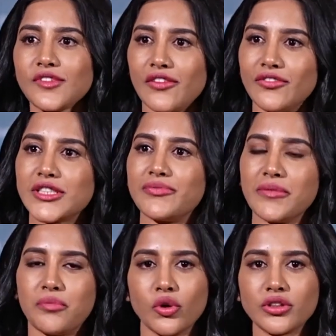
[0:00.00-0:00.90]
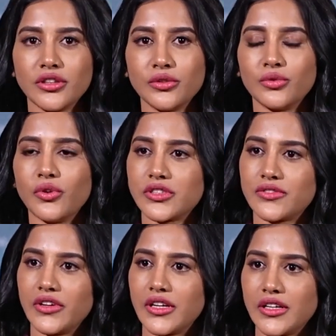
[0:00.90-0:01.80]
which we both knew was
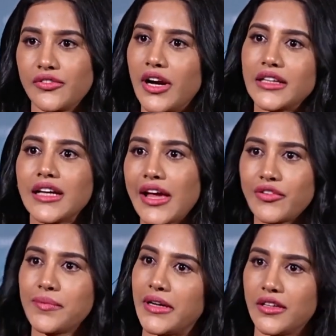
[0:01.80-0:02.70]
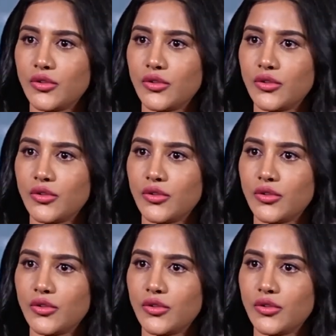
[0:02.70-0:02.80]
very difficult. I think everybody knew oh.